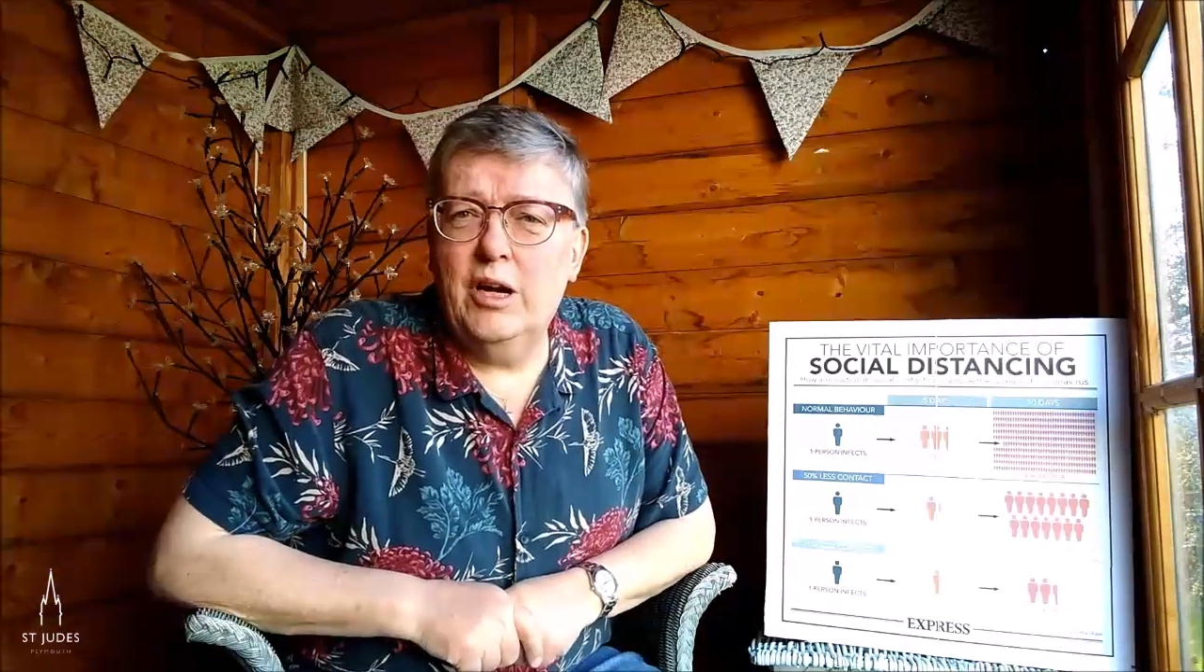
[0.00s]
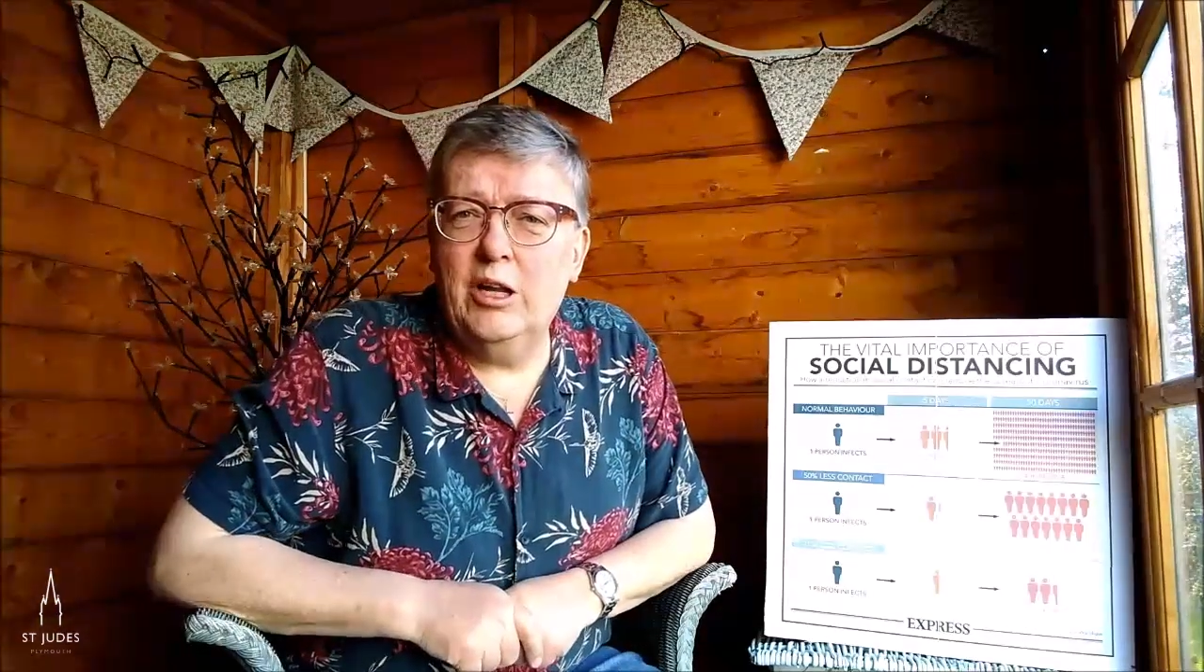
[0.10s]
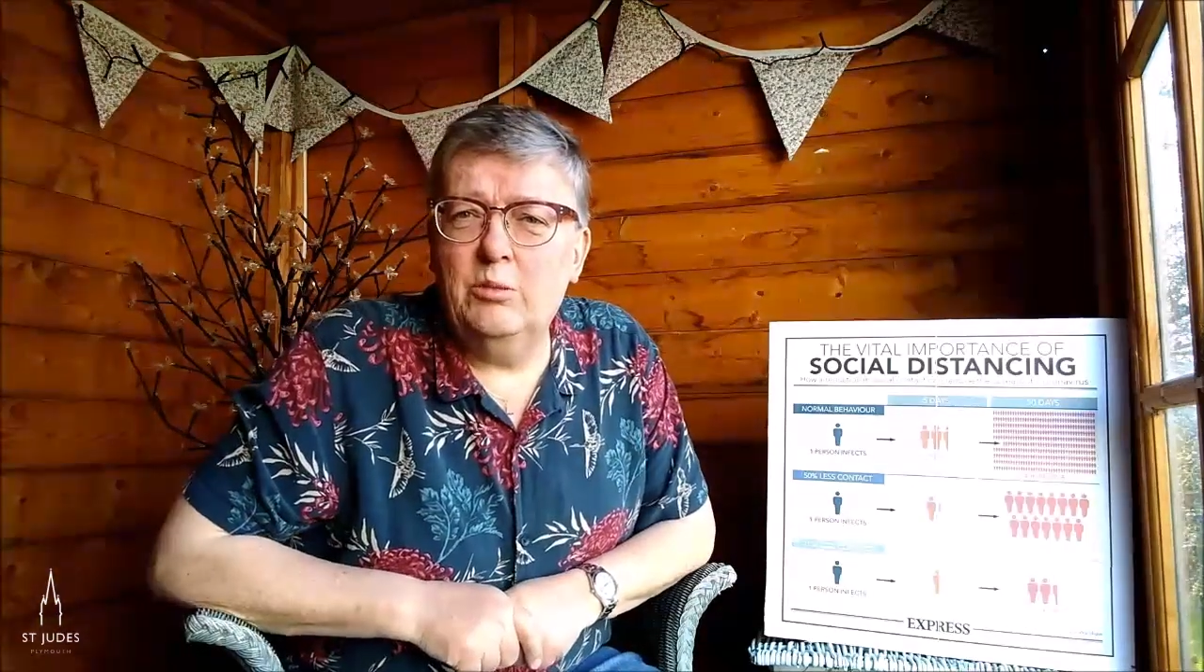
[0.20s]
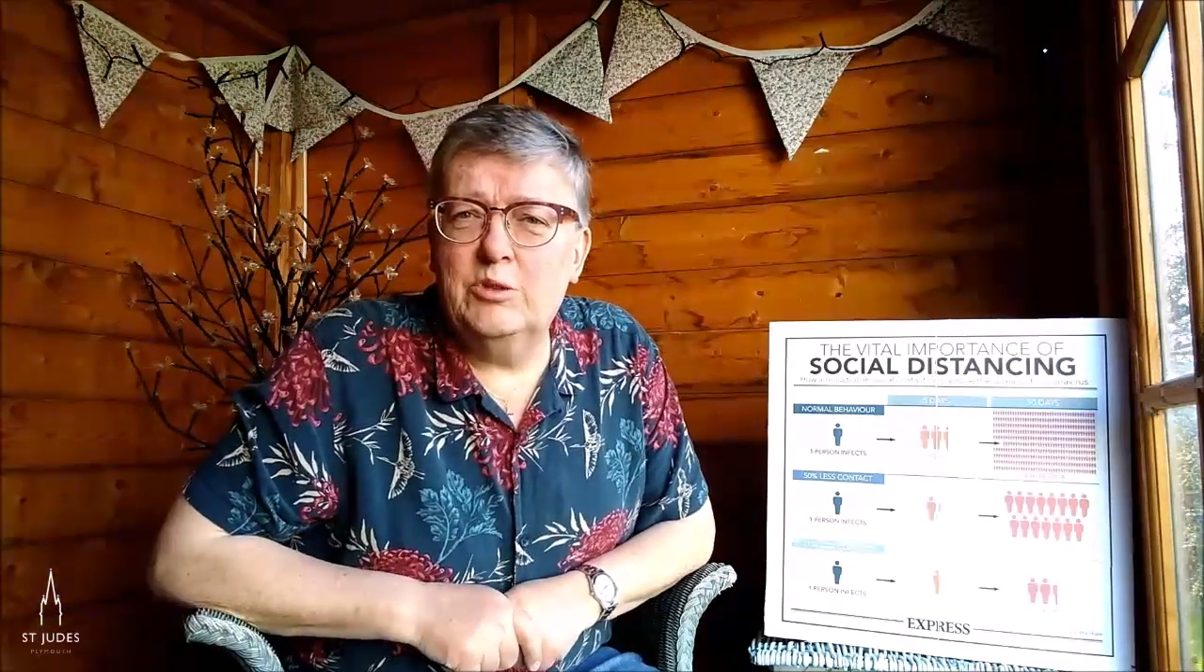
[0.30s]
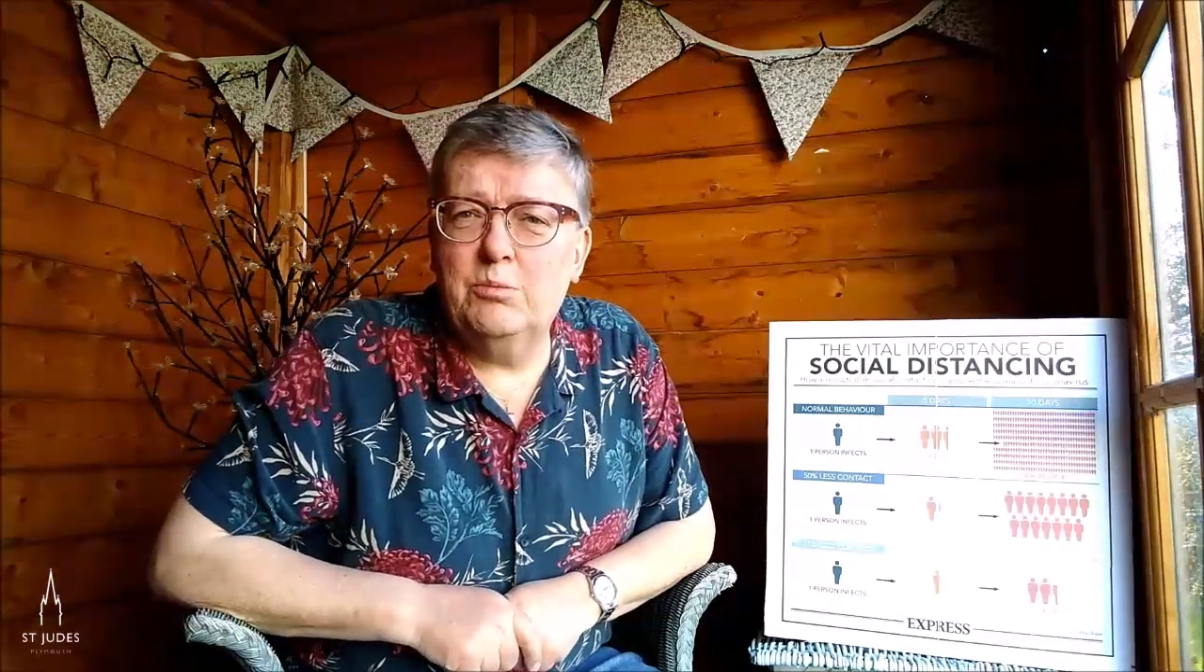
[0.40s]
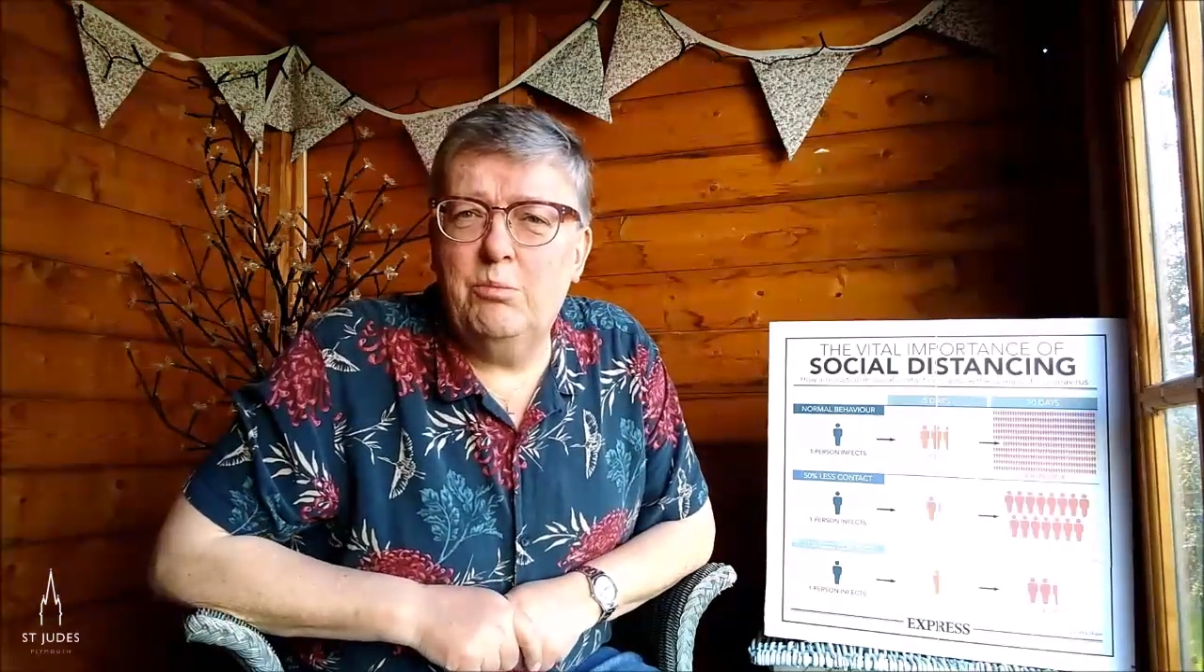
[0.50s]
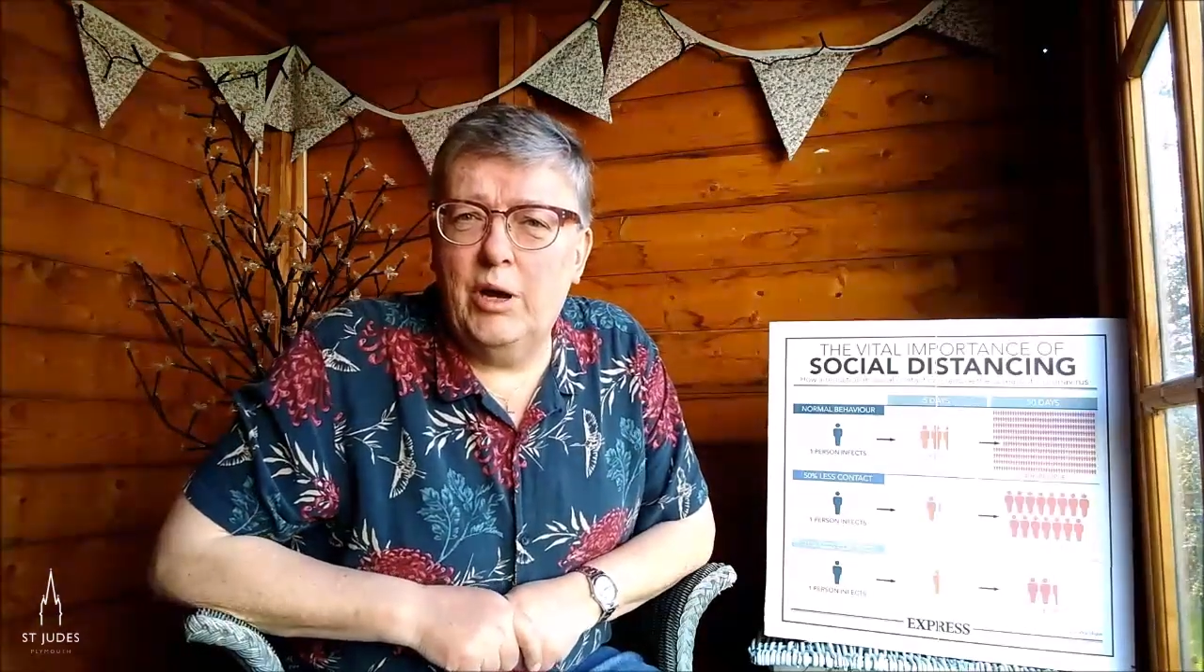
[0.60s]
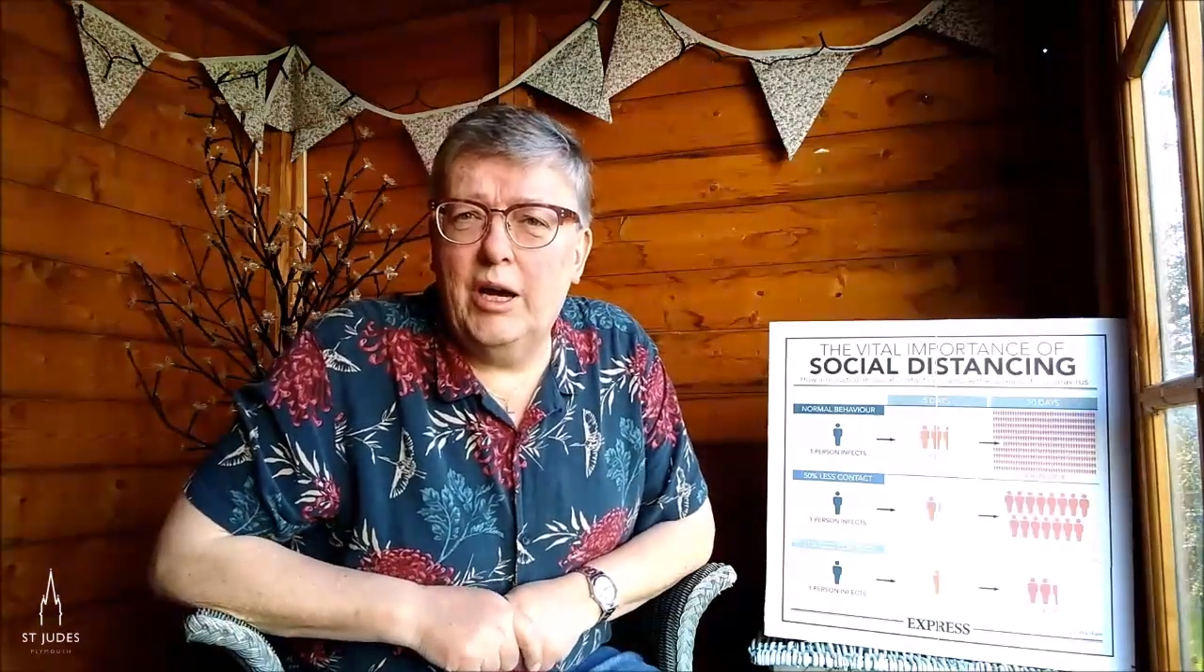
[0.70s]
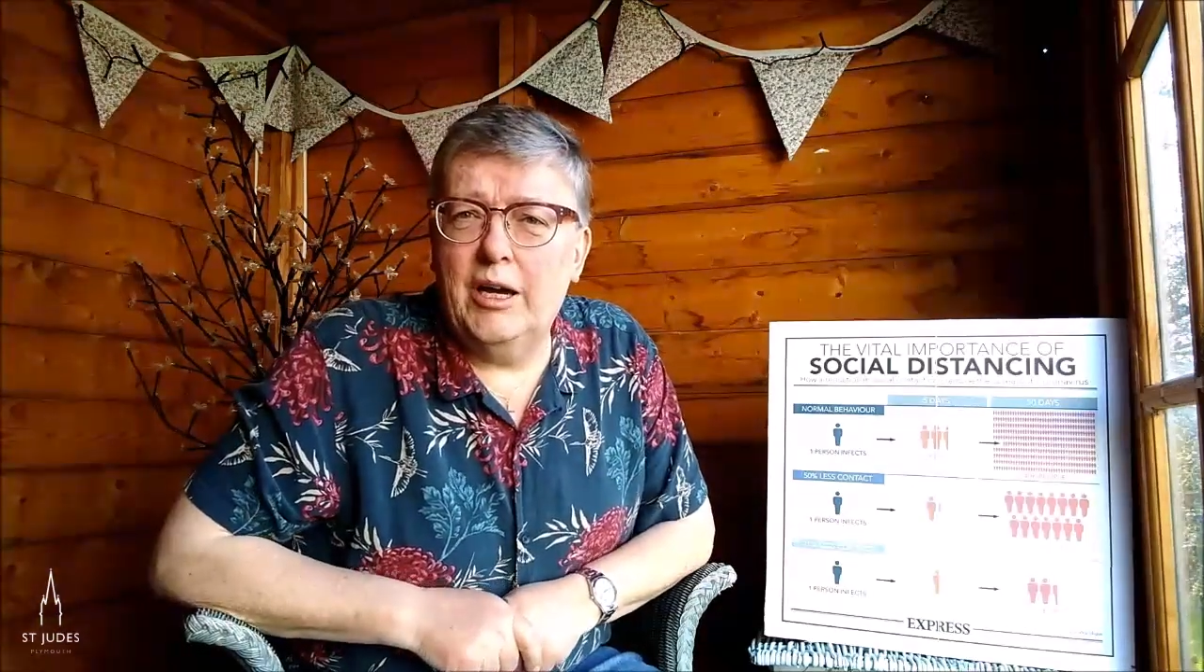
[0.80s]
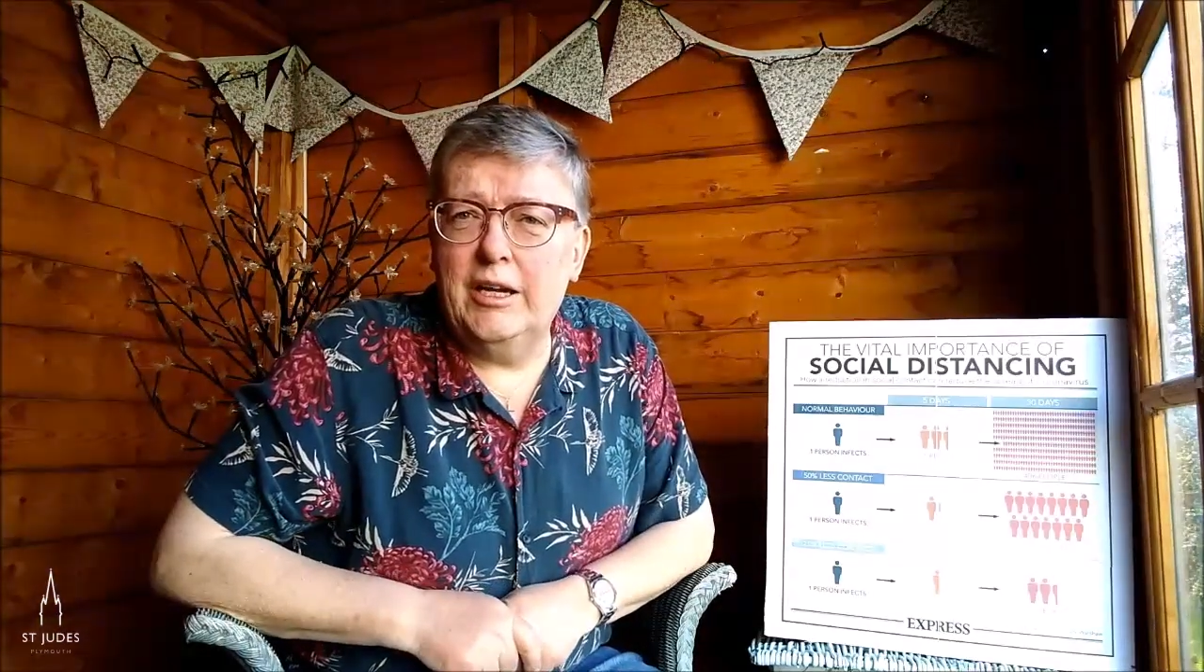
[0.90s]
helped
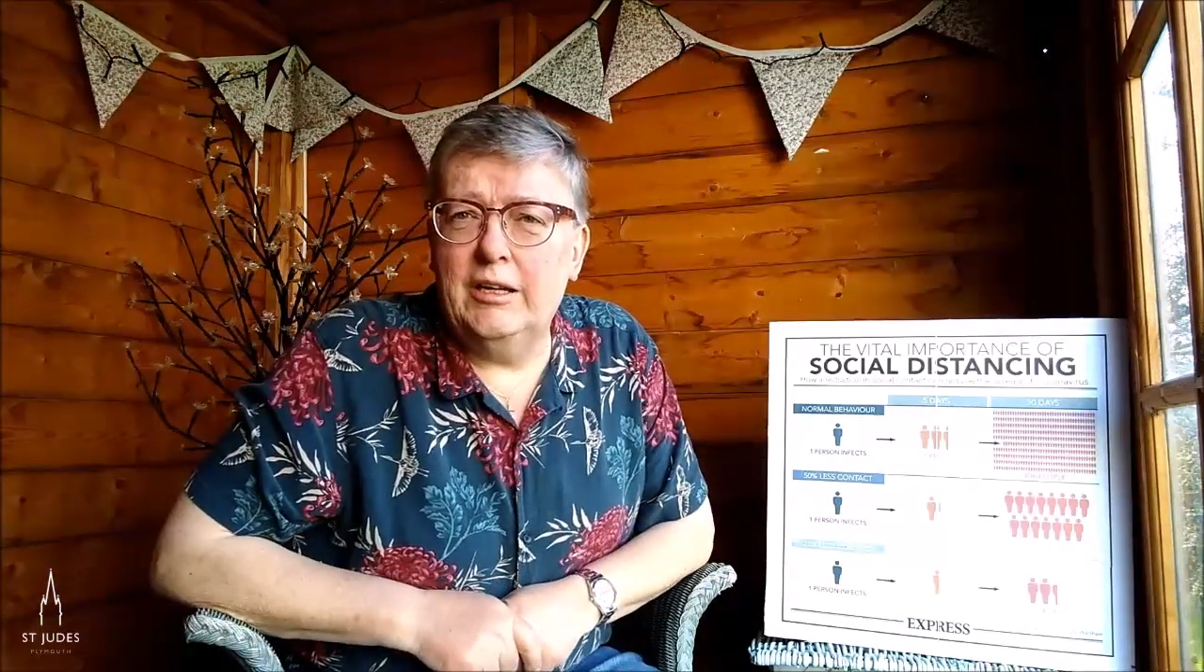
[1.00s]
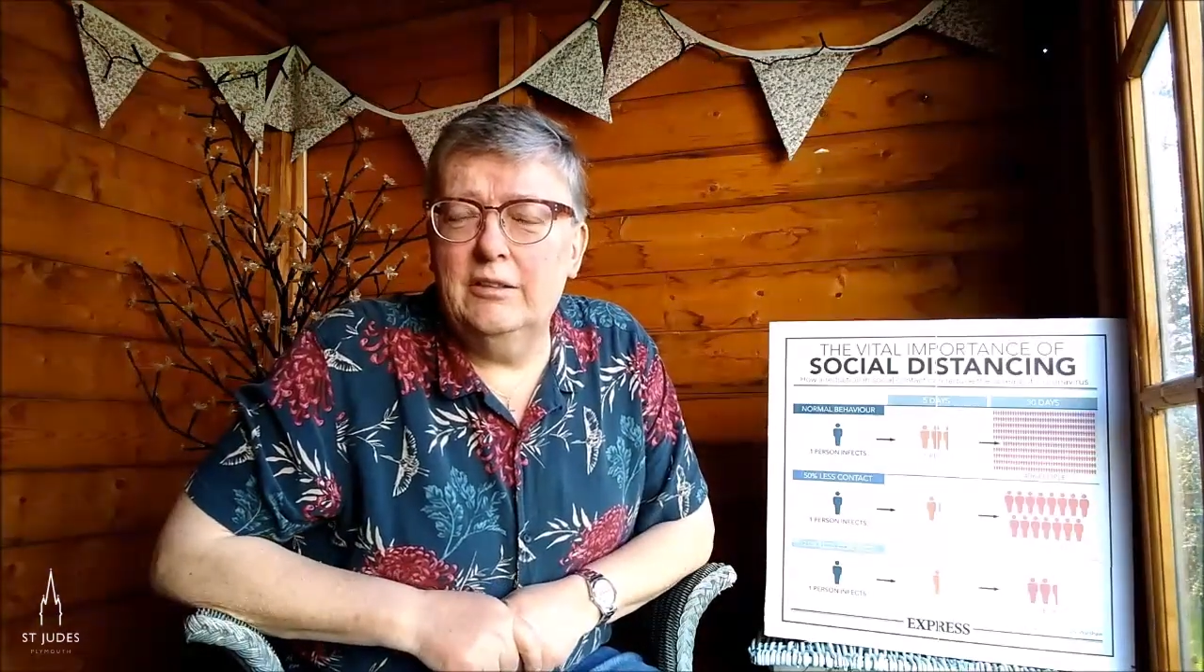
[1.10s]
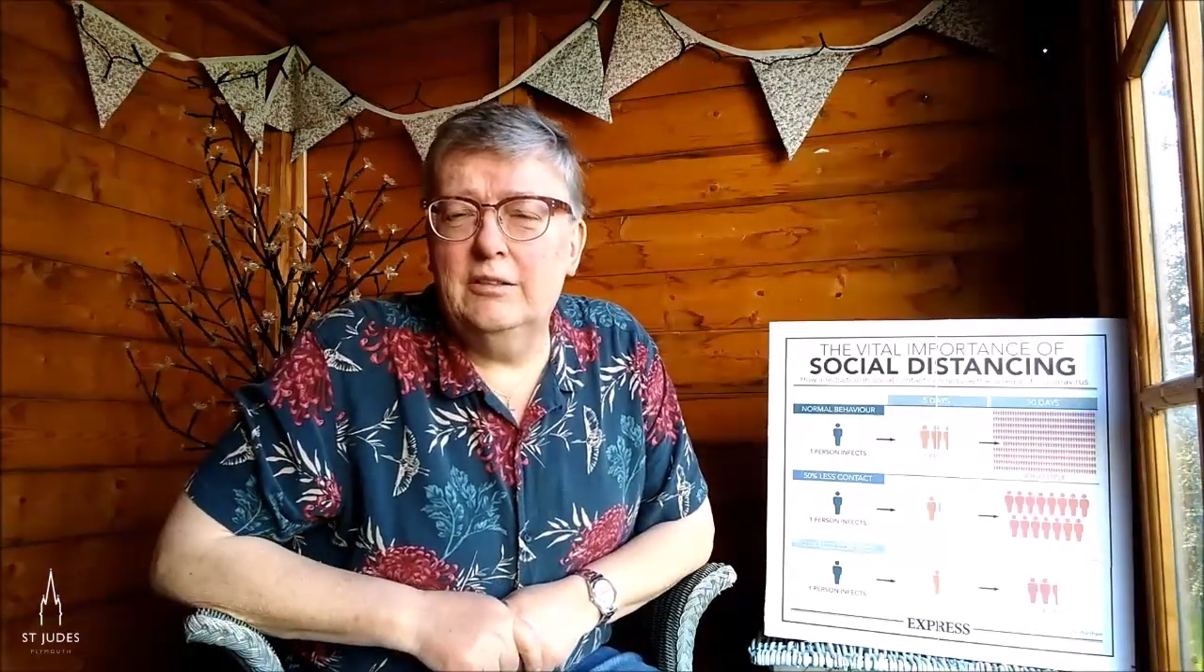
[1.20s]
by